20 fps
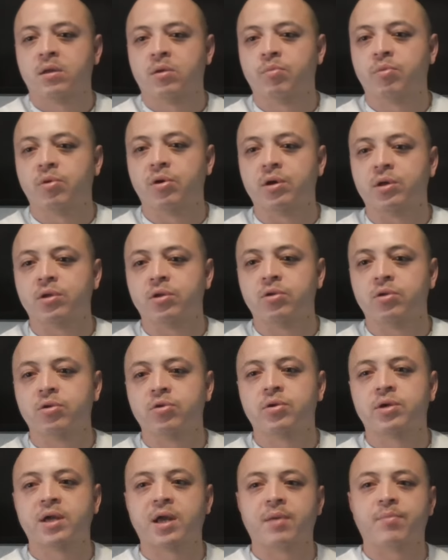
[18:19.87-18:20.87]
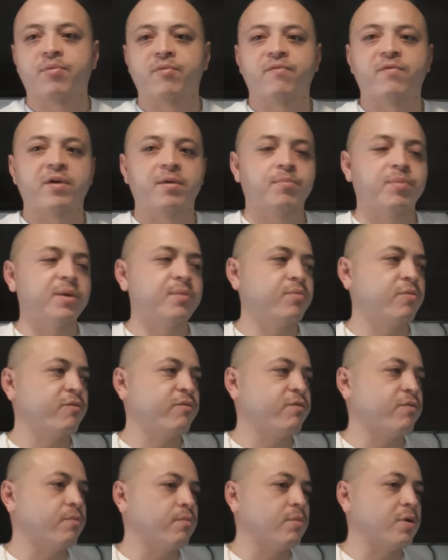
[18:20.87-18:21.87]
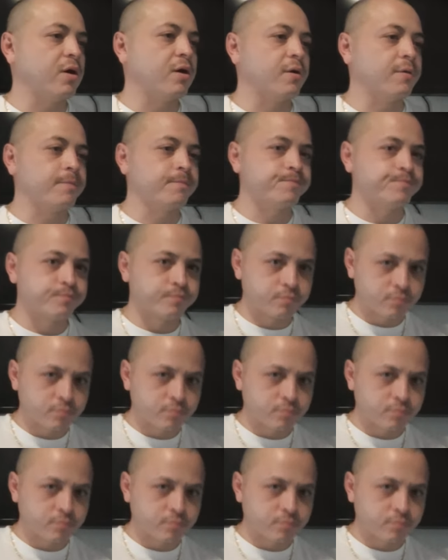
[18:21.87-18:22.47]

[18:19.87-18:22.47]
but you can't prevent people from